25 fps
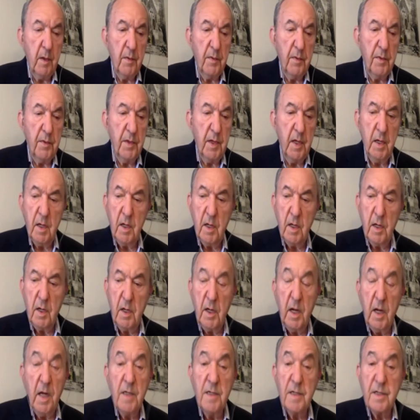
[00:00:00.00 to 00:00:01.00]
The
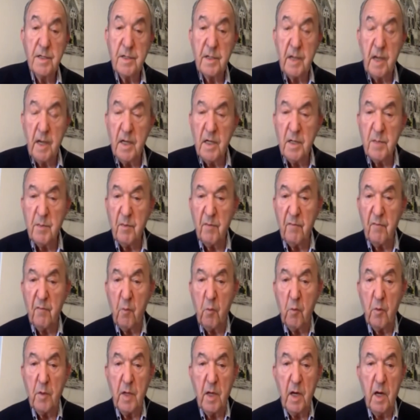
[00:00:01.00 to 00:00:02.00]
latest case
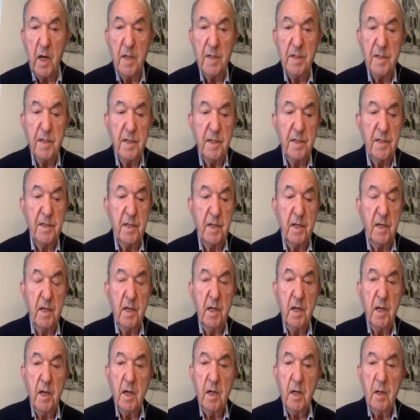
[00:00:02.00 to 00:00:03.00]
before the
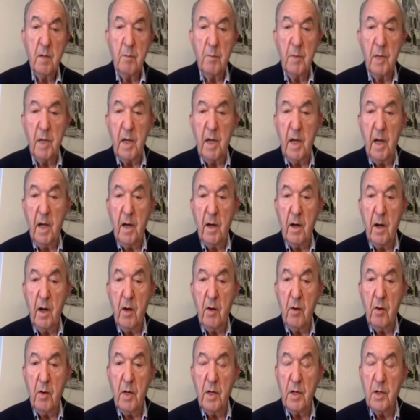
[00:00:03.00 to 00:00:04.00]
ICC began
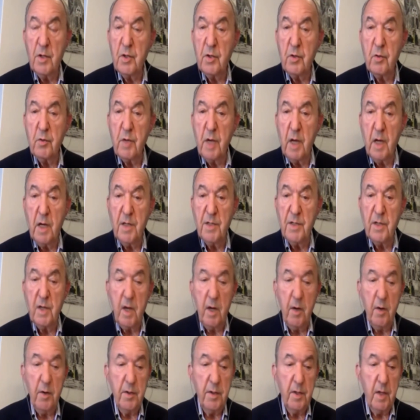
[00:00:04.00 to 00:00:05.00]
only 2 days
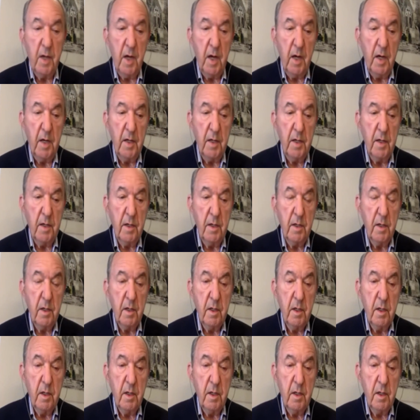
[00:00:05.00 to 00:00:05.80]
ago in The Hague.